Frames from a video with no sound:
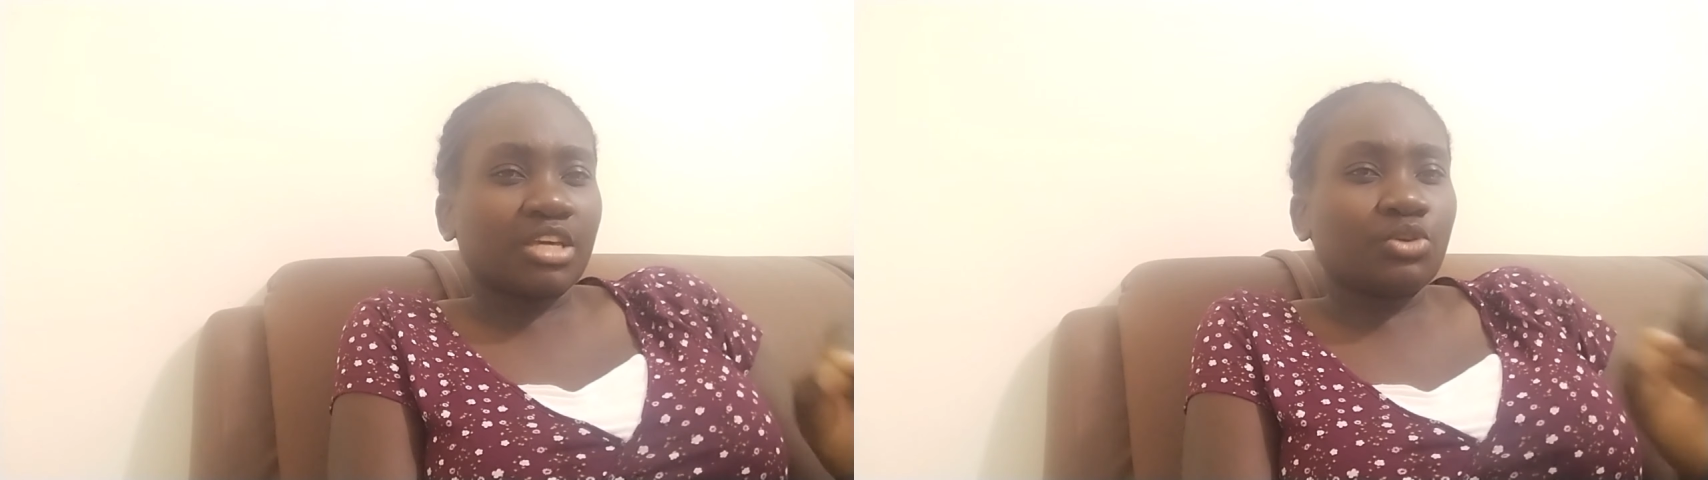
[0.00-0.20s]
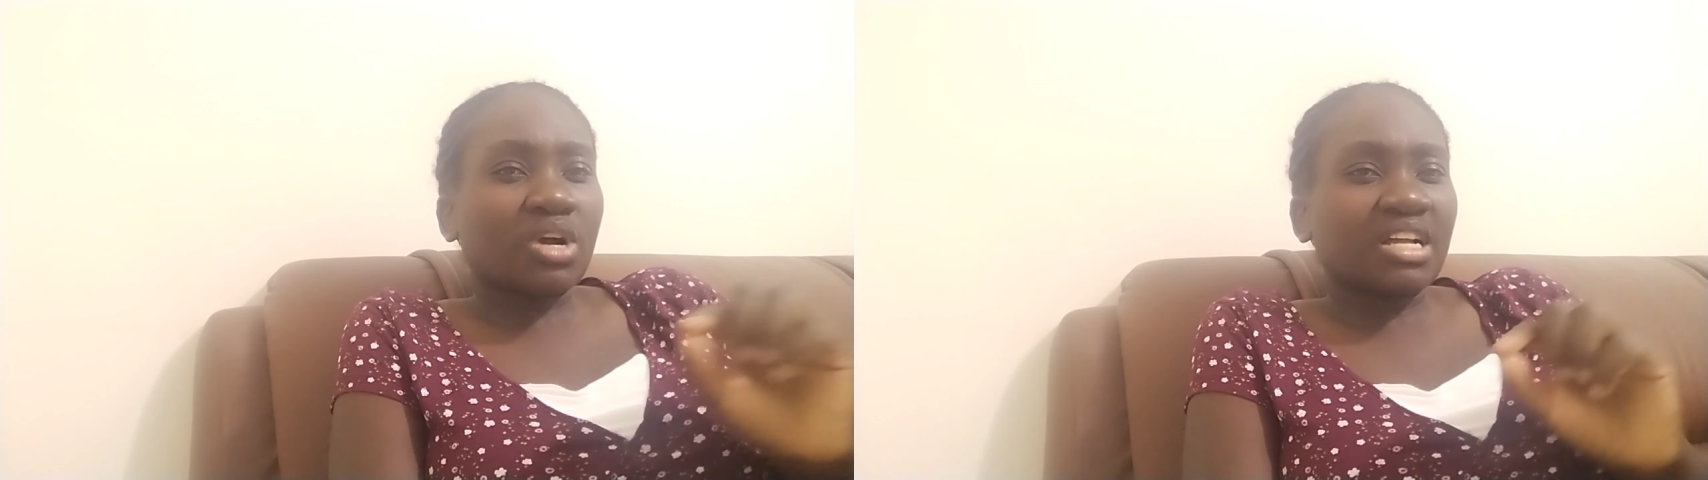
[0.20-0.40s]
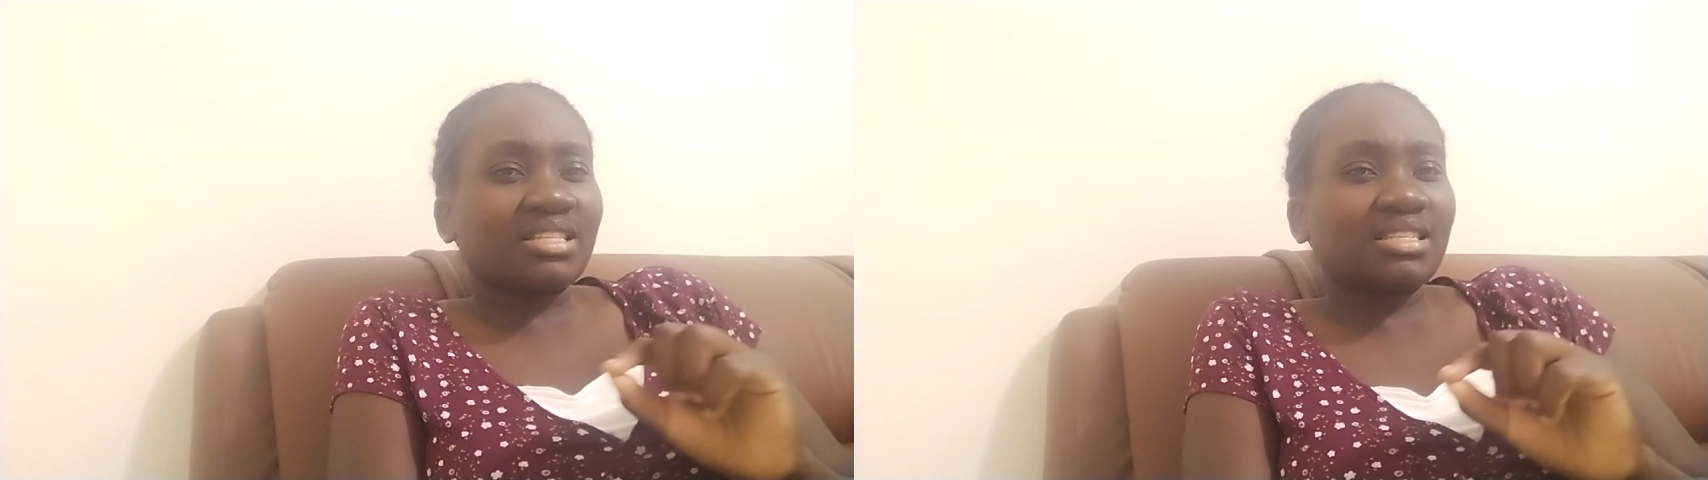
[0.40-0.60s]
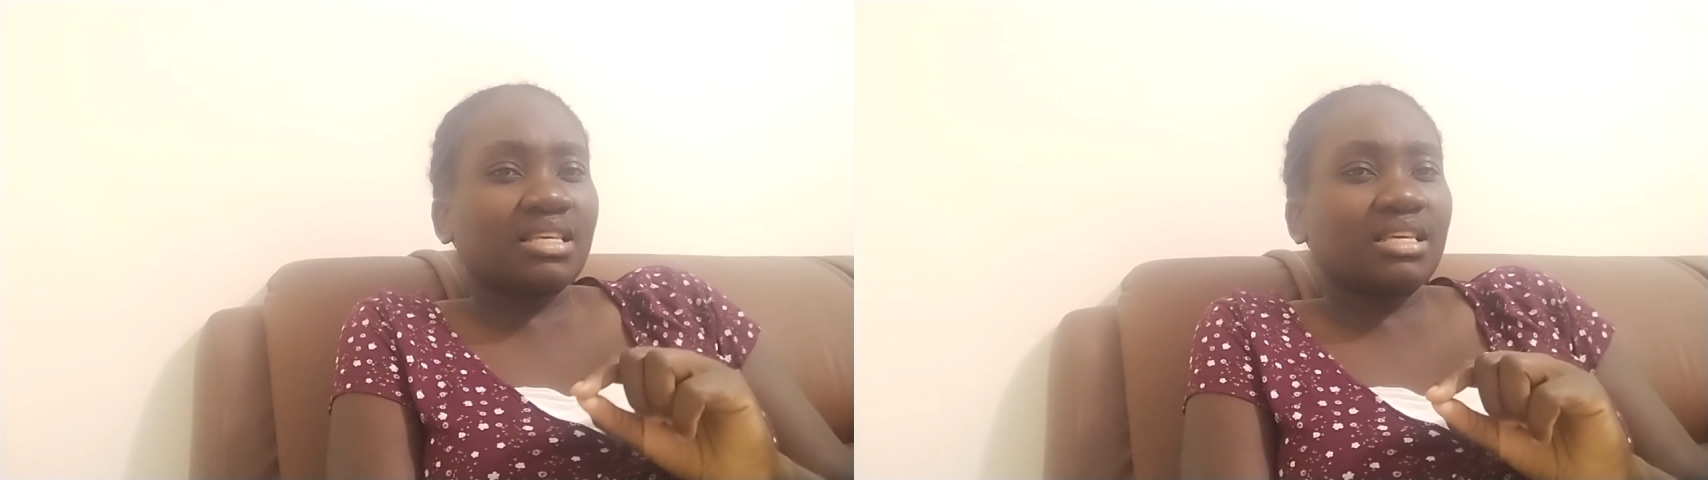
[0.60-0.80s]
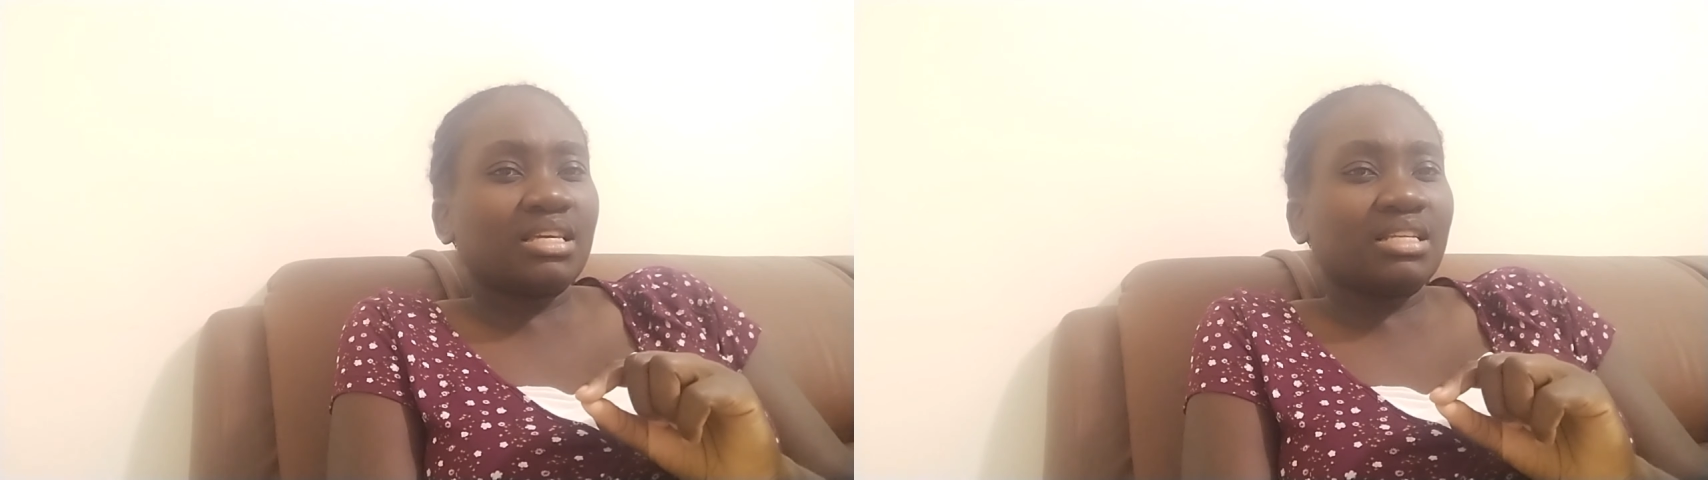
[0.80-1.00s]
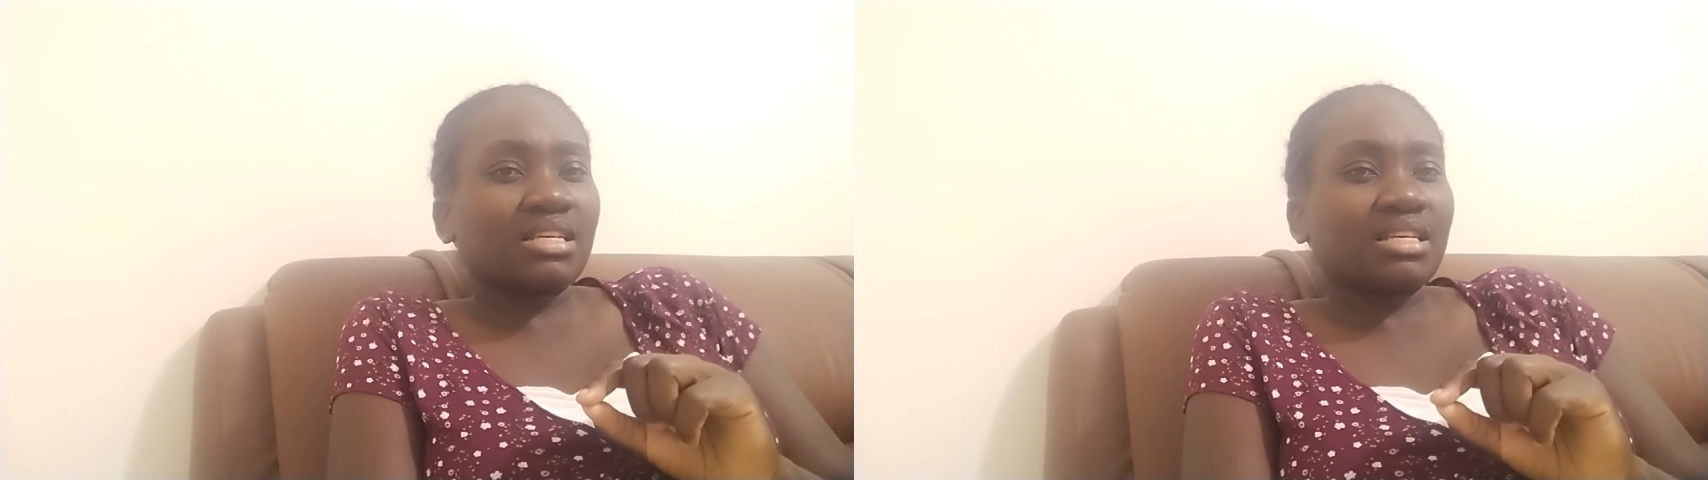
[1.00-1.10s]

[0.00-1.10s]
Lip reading: you can see